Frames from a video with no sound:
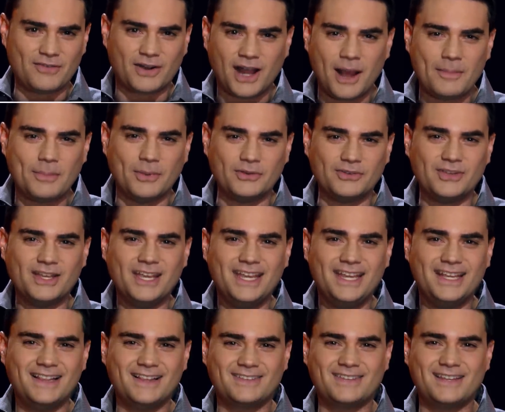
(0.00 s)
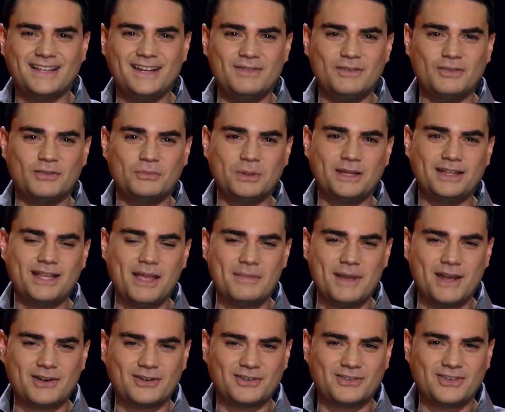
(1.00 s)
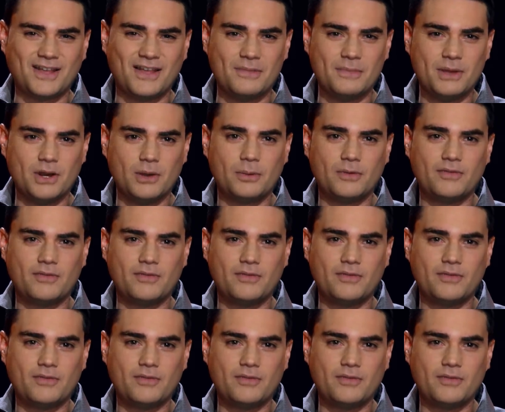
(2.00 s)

For couples, Helix can even split that mattress down the middle,